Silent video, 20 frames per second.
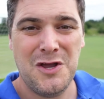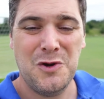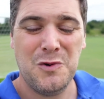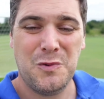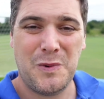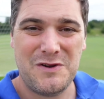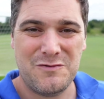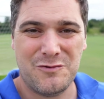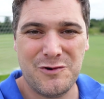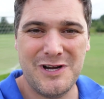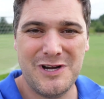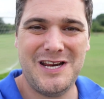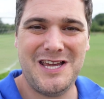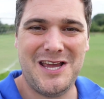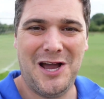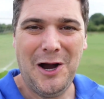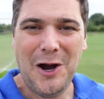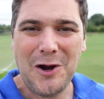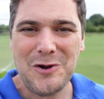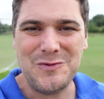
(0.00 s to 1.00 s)
We really
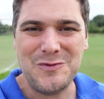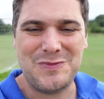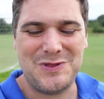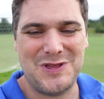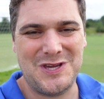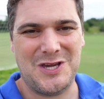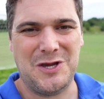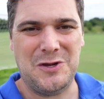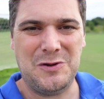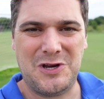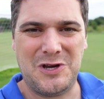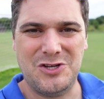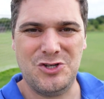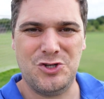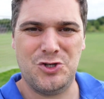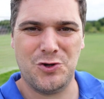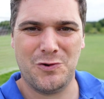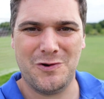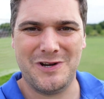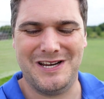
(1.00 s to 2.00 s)
hope that you can
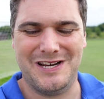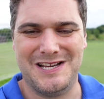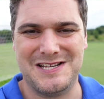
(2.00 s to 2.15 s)
join